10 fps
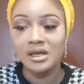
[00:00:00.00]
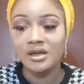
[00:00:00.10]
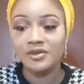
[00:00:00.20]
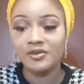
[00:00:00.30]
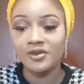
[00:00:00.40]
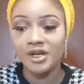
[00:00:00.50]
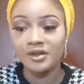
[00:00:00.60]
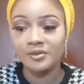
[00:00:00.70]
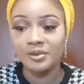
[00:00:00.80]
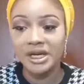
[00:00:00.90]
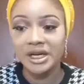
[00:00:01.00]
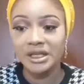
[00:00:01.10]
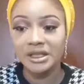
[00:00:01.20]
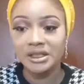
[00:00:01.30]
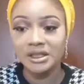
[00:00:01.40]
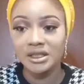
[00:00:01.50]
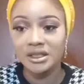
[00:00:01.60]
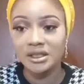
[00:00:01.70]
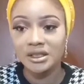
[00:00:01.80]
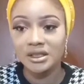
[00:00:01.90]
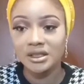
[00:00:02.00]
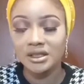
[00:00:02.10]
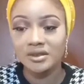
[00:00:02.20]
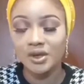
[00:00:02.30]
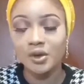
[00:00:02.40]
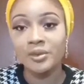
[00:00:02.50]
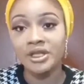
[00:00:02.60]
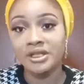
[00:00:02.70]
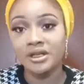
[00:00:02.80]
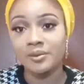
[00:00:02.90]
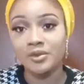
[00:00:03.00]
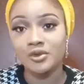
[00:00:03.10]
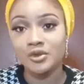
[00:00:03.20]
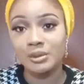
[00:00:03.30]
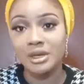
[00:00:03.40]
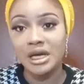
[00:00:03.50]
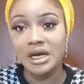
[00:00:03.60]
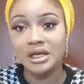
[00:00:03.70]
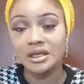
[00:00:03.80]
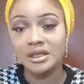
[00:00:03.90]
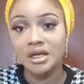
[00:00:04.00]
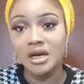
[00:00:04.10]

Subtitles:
A friend of mine recommended that book to me and